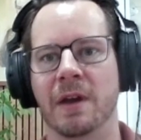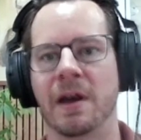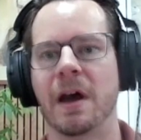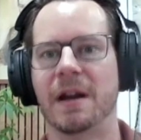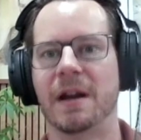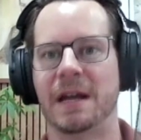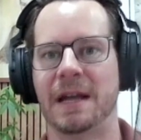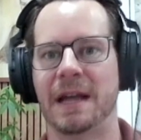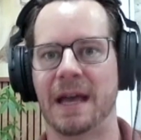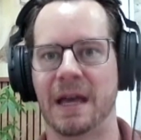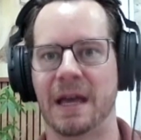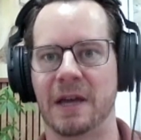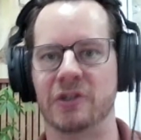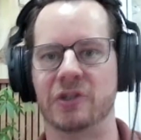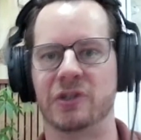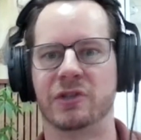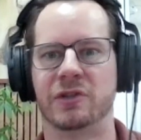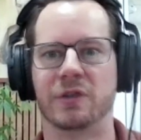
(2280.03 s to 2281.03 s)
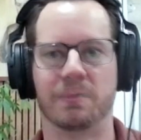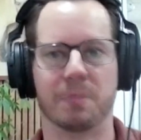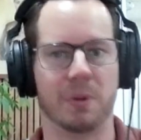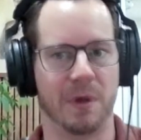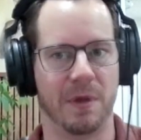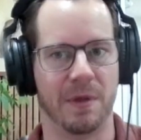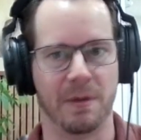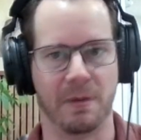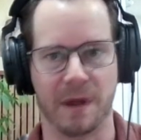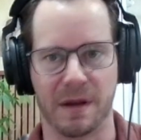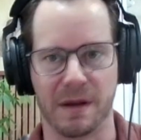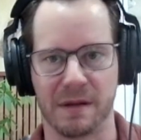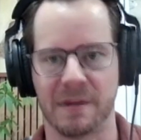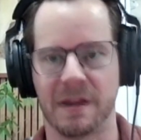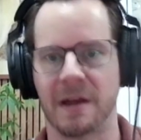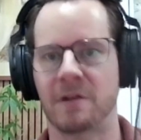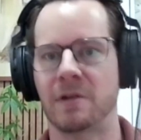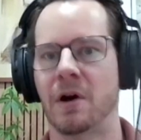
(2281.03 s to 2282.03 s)
cutting edge, deploying the
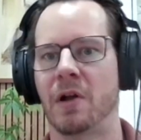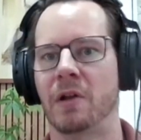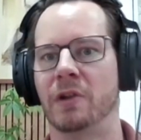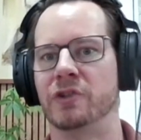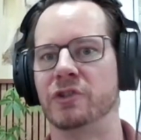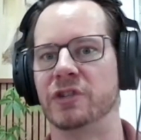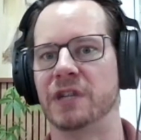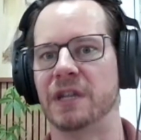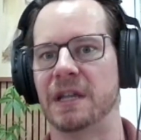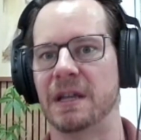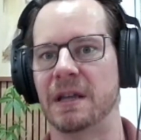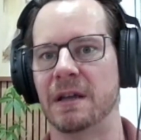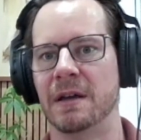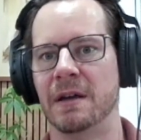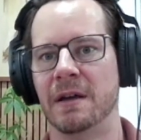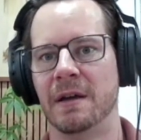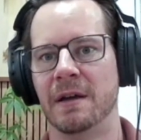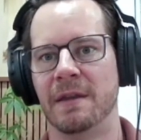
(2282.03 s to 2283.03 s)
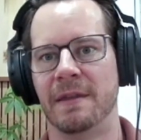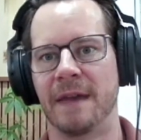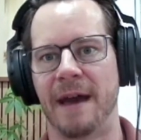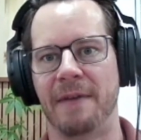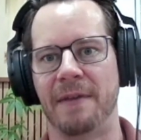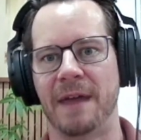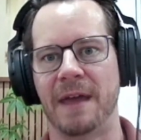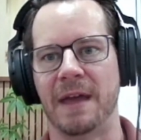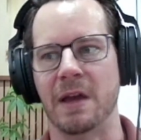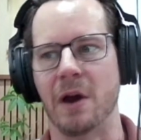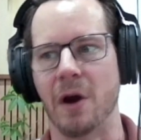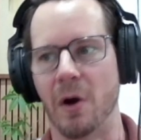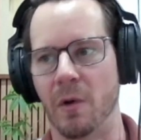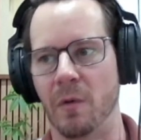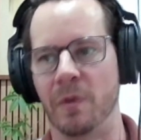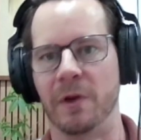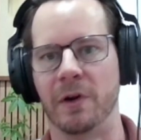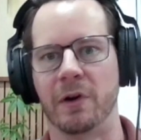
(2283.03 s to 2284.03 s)
latest technology, that they
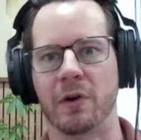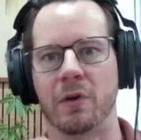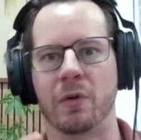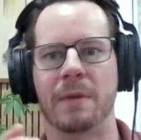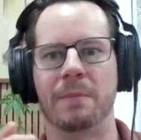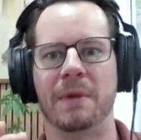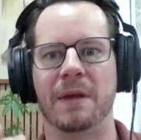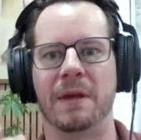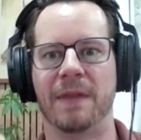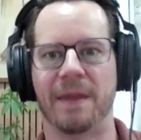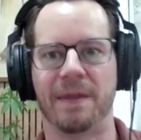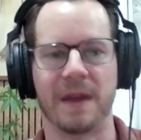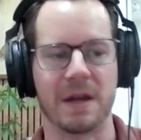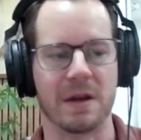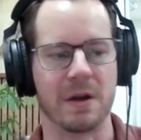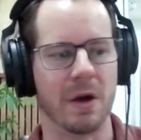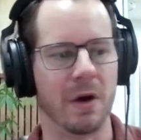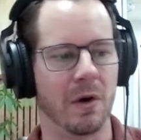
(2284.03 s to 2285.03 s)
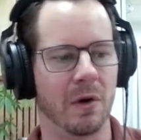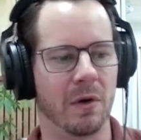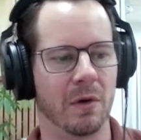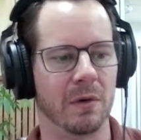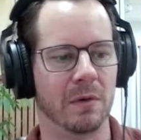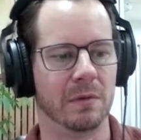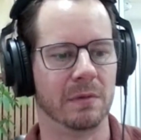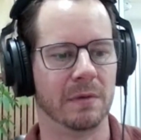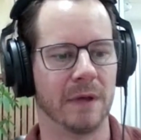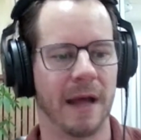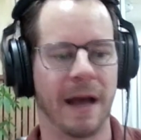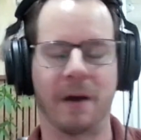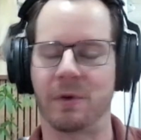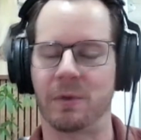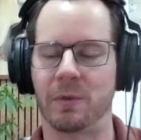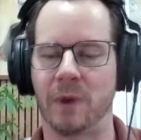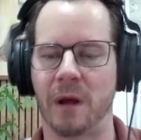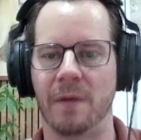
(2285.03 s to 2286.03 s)
own their equipment, that they know how
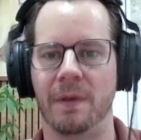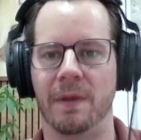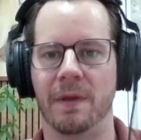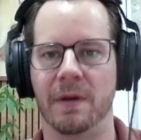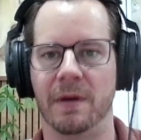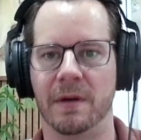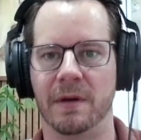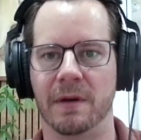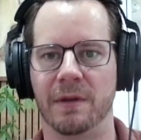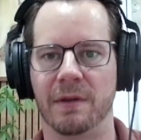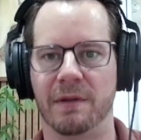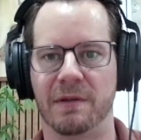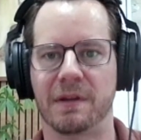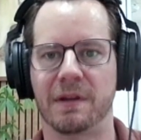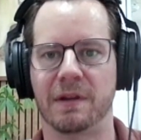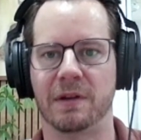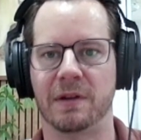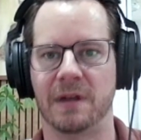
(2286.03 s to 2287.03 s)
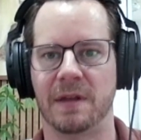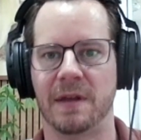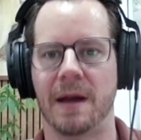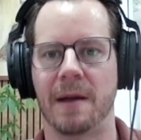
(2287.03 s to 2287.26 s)
to run the facility and the